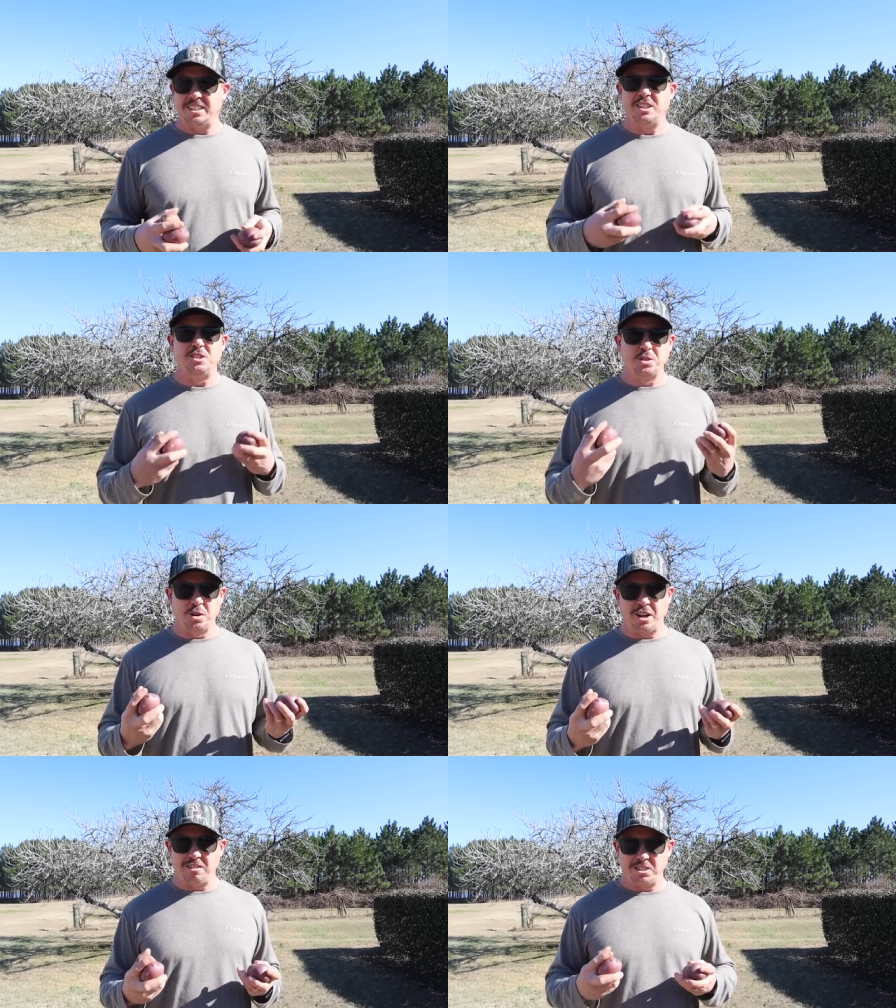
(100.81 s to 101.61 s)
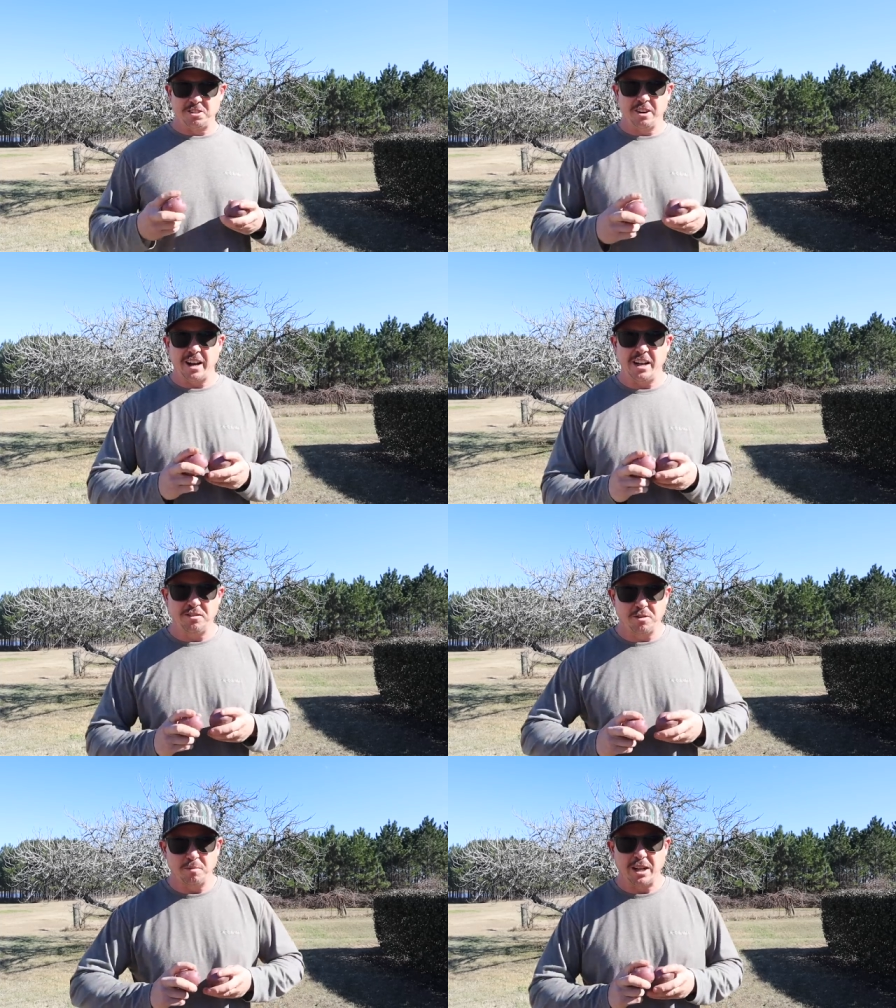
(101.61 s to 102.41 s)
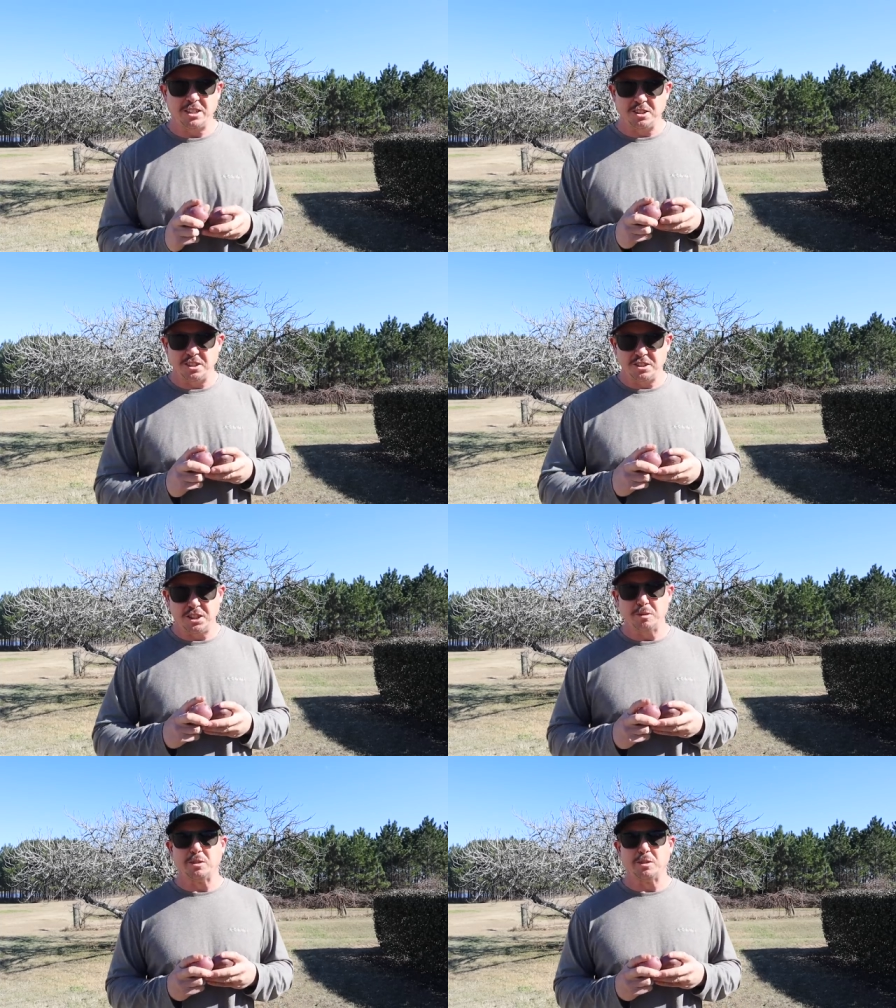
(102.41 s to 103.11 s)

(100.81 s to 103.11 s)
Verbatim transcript: and enjoy all this great information that Jim